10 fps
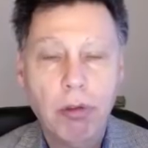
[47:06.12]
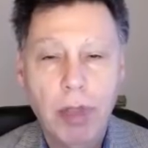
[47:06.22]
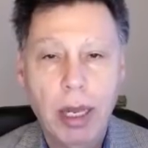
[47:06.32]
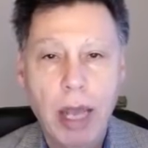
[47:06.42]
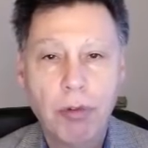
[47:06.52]

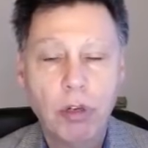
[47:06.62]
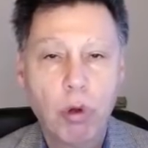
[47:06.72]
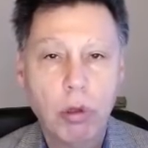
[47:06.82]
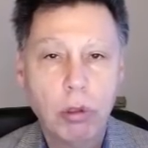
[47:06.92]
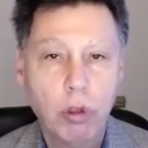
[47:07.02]
that have
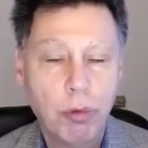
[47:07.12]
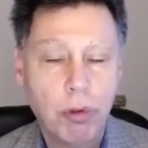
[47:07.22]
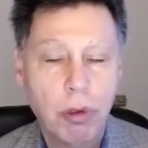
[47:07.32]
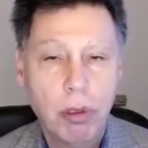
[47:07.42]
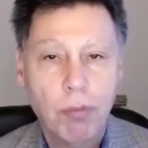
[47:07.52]
control groups
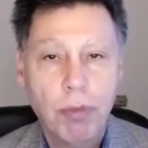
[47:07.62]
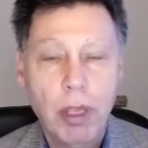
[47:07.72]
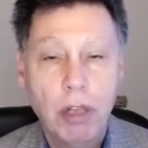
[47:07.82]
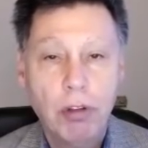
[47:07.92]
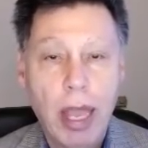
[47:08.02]

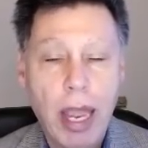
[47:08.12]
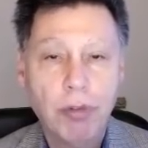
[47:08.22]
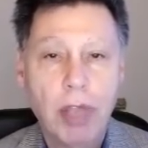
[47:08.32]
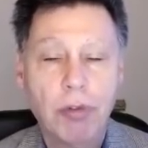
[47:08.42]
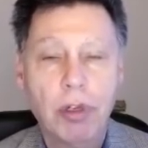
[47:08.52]
to
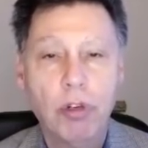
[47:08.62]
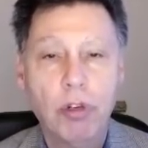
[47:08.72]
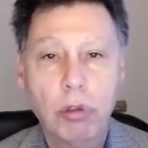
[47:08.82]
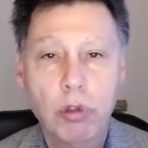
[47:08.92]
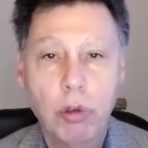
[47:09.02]
have
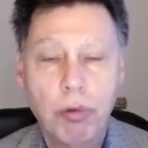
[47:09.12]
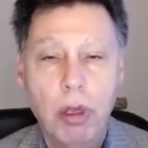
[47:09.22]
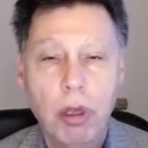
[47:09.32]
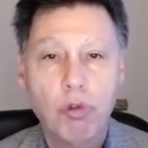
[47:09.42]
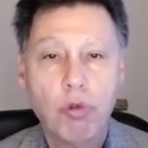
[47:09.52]
control groups
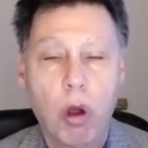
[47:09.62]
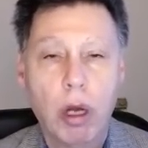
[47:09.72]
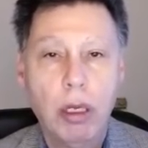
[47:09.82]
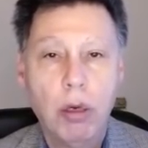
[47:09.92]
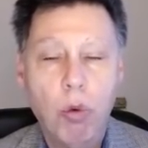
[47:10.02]

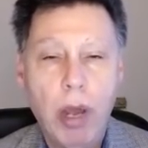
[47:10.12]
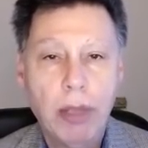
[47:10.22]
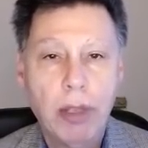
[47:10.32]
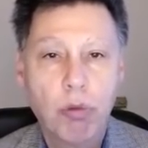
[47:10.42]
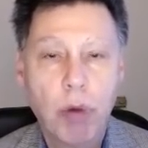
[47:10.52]
drawn in a way
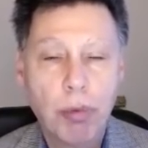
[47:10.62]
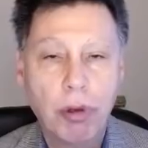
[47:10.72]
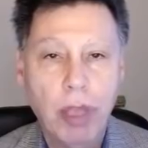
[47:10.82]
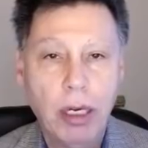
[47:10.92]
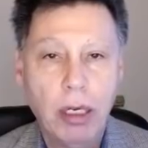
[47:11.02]
that's
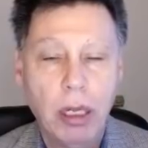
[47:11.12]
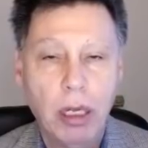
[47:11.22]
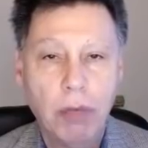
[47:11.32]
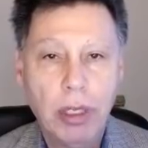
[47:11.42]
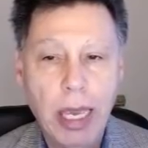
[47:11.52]
representative
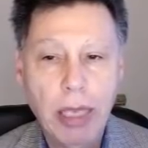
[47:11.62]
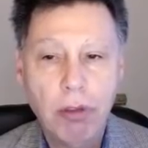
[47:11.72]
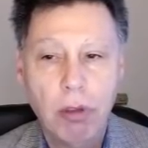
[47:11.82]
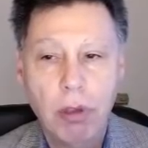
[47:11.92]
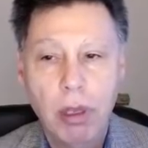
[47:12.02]
of the
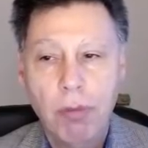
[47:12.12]
cases.